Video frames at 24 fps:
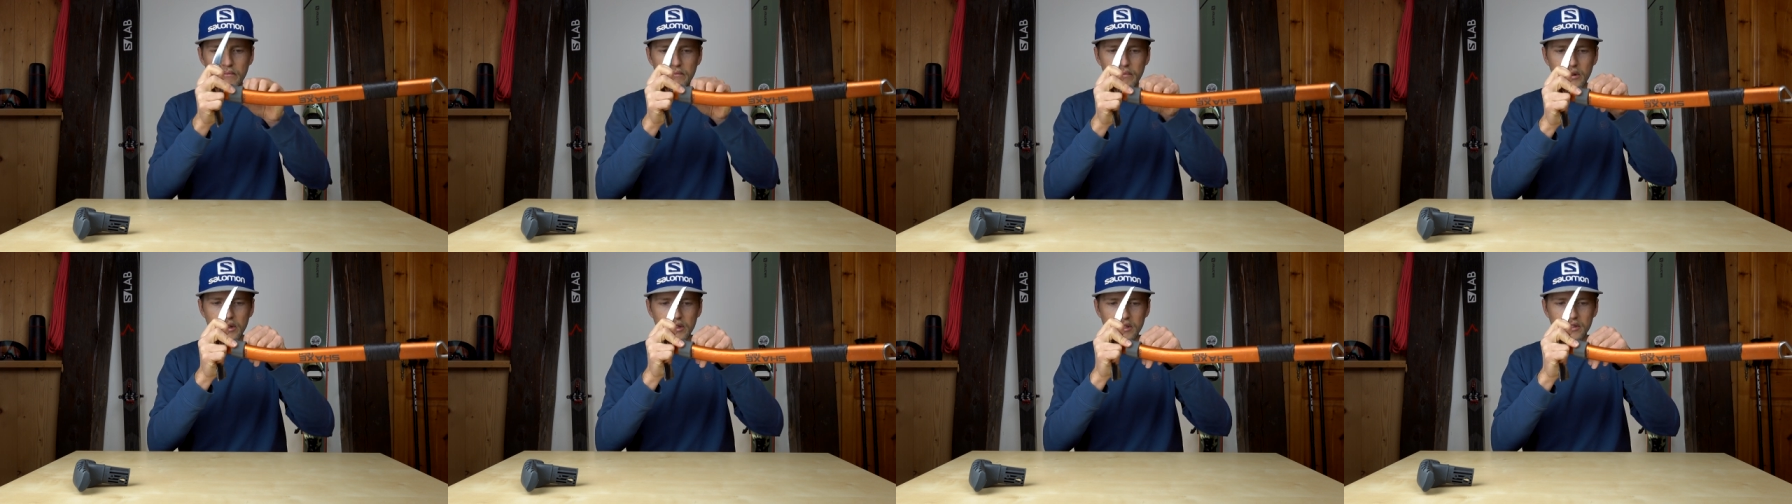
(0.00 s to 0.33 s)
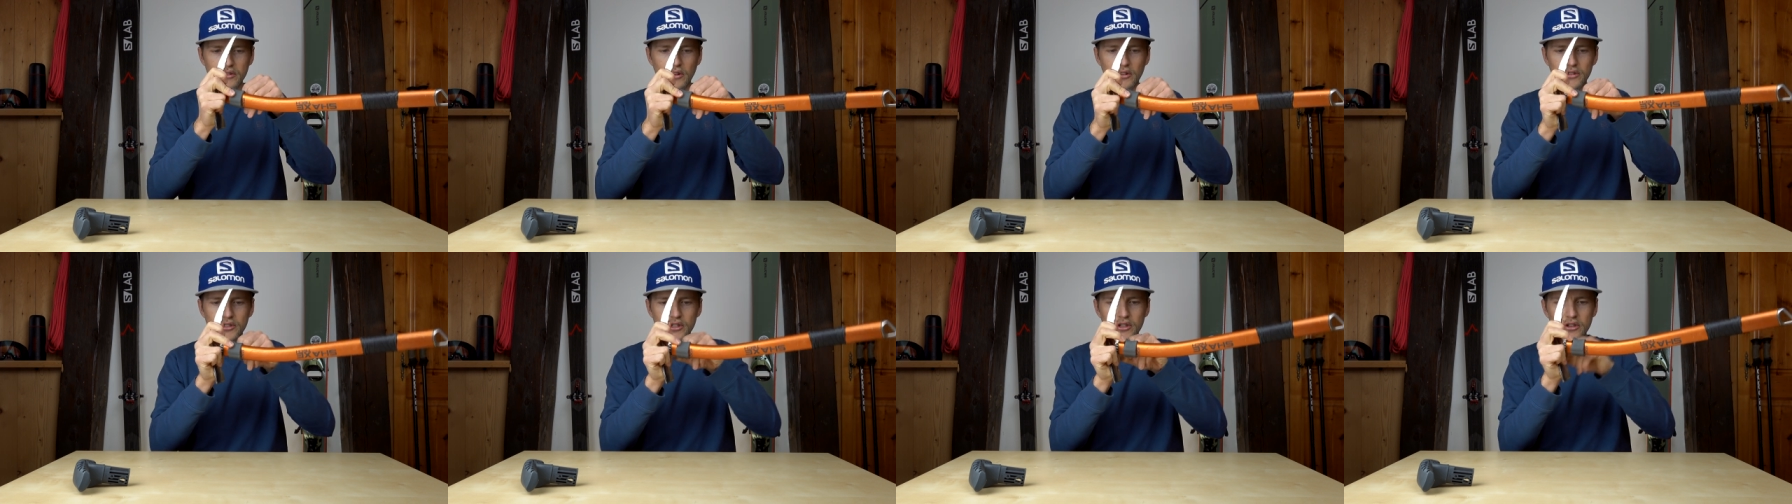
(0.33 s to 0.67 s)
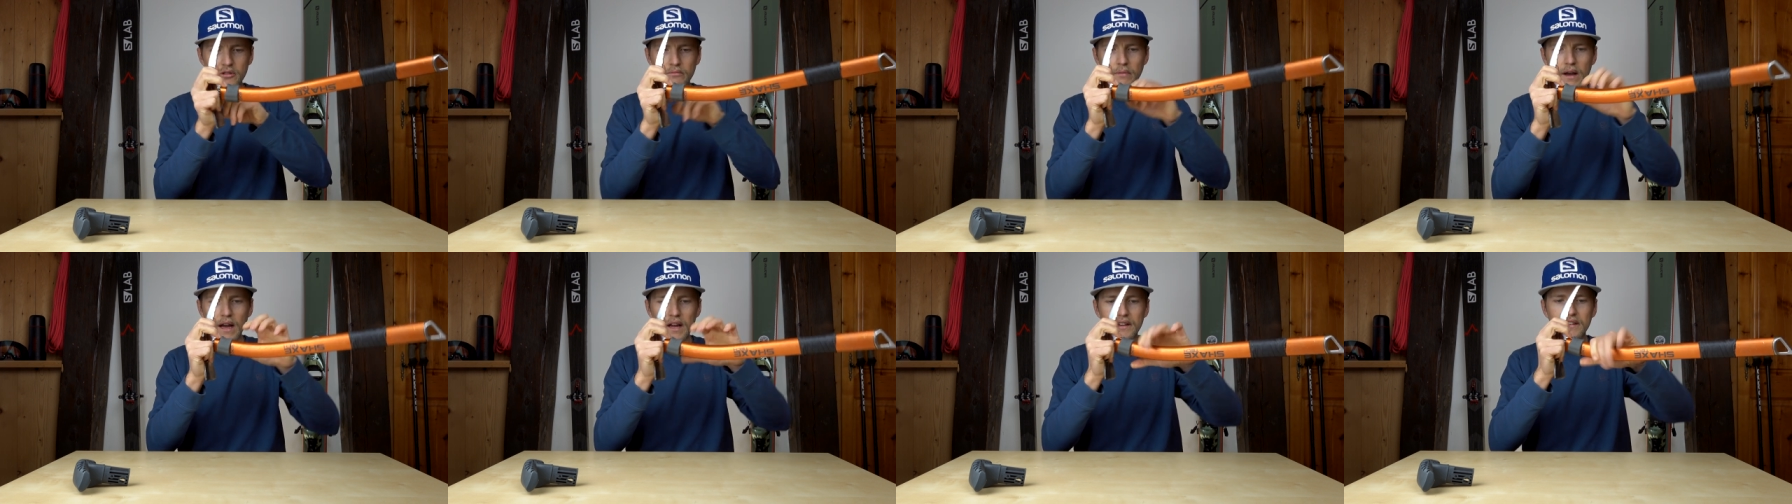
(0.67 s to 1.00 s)
but it's not
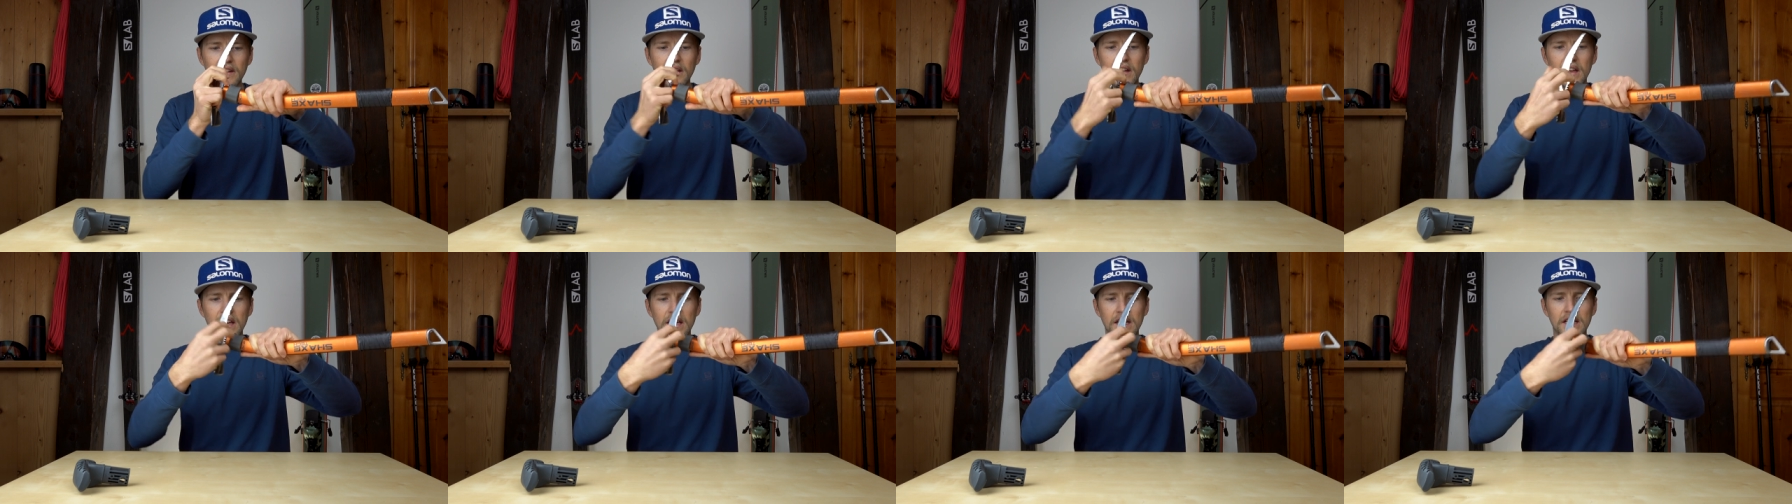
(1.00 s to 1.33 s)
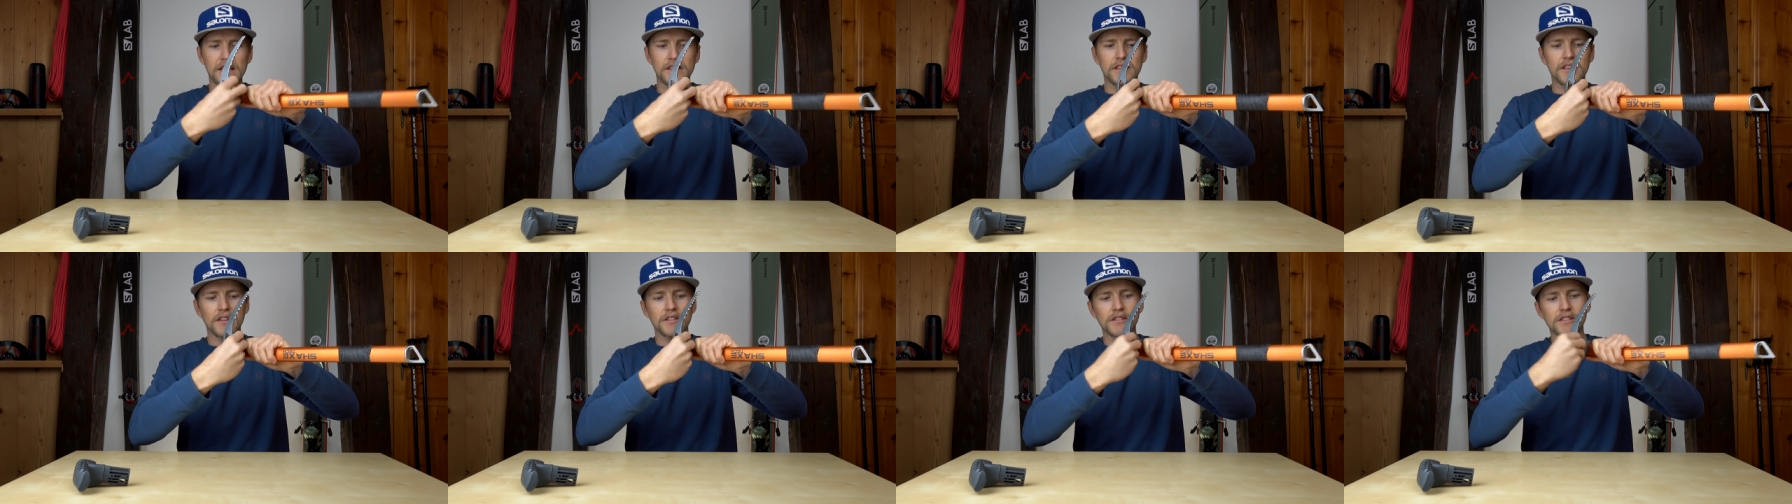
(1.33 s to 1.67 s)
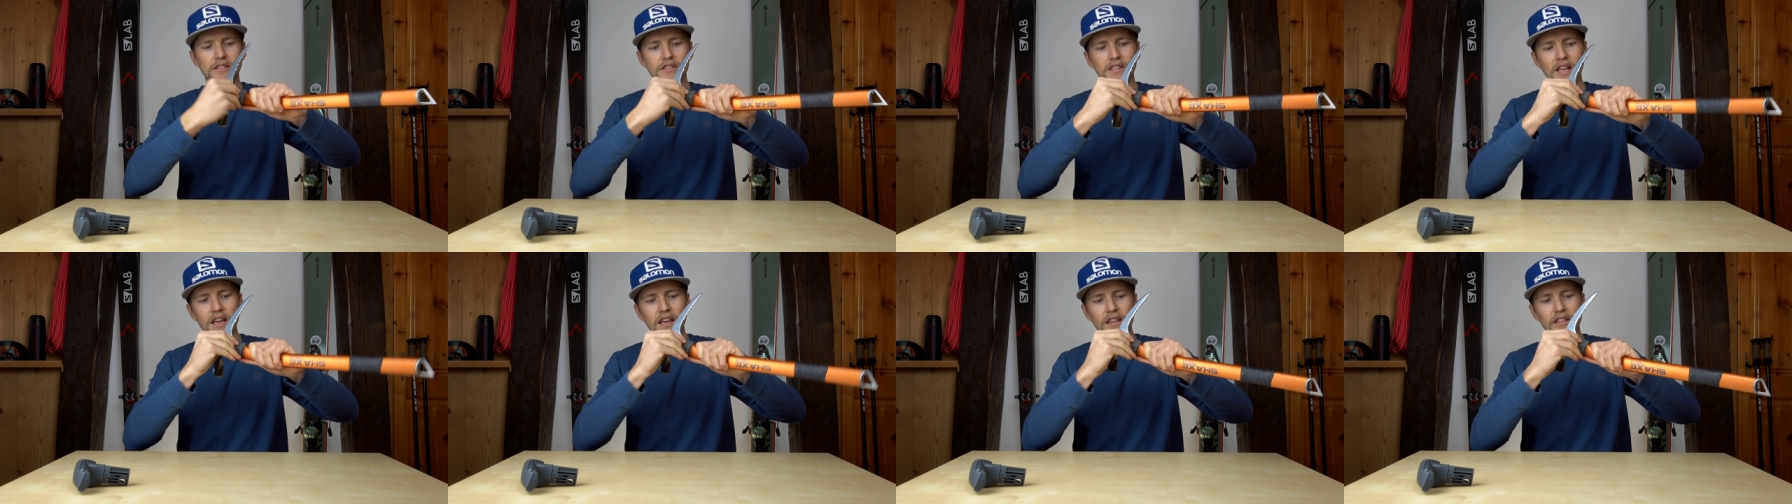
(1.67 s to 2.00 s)
too bad. It does
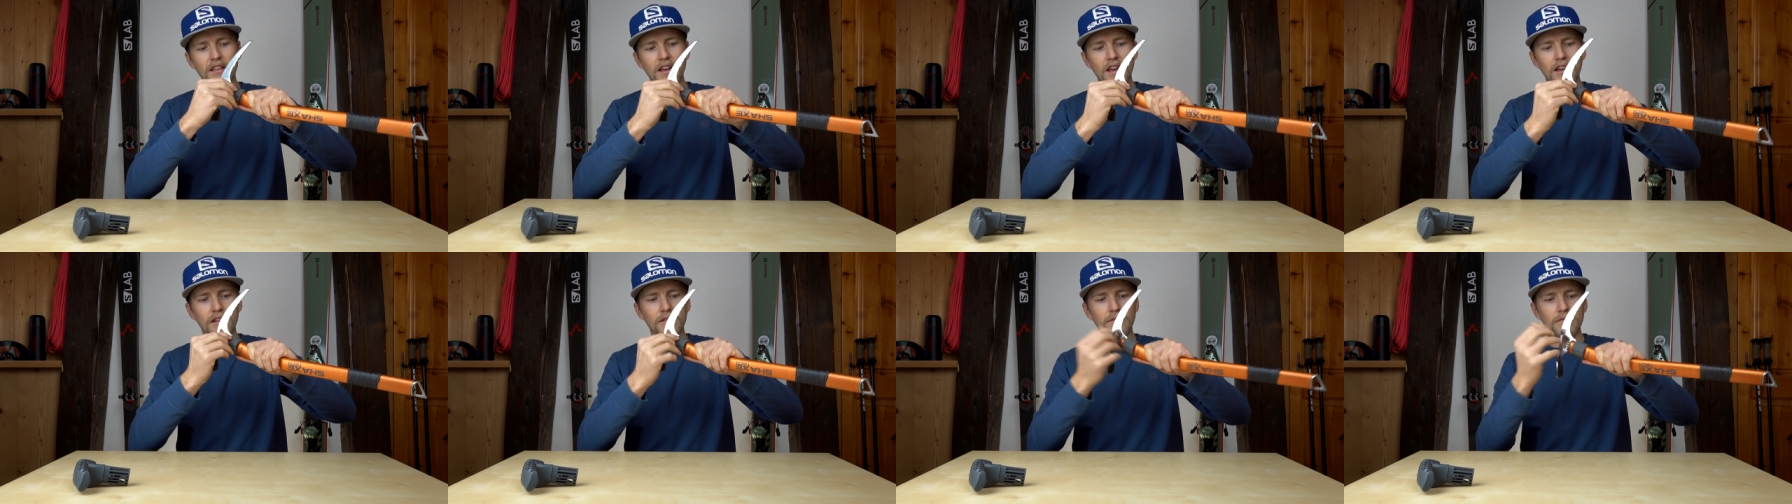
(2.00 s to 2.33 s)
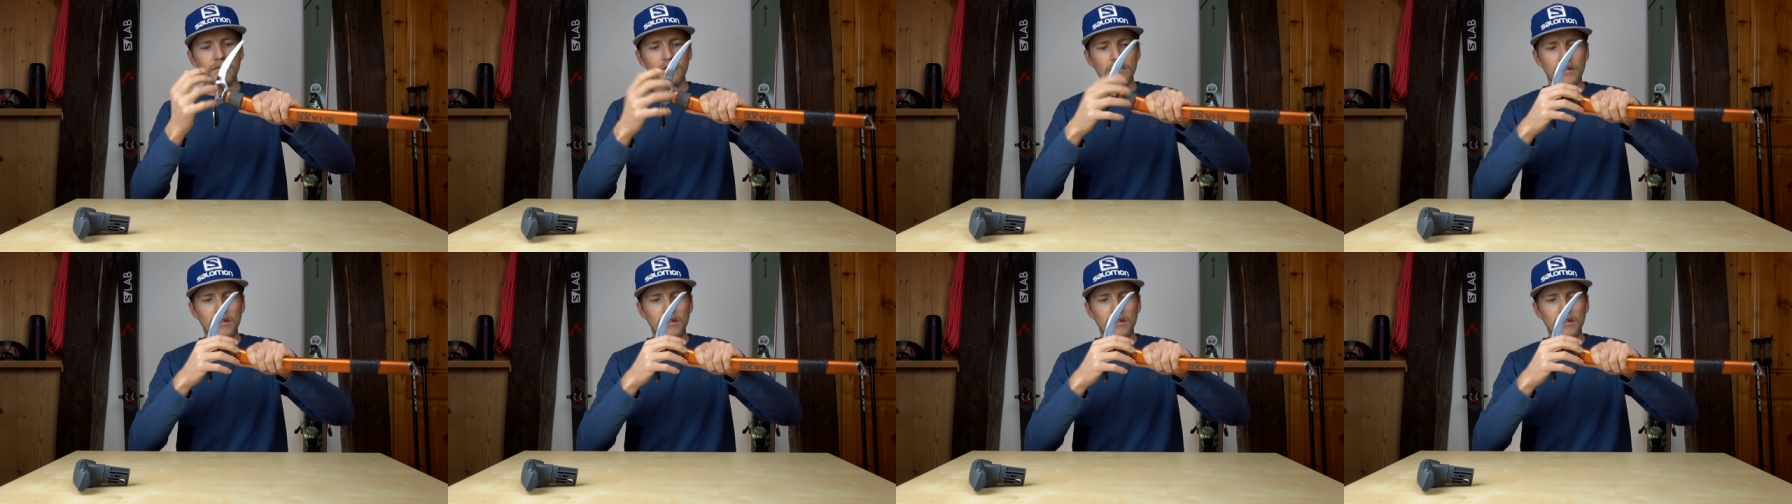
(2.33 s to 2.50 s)
stay there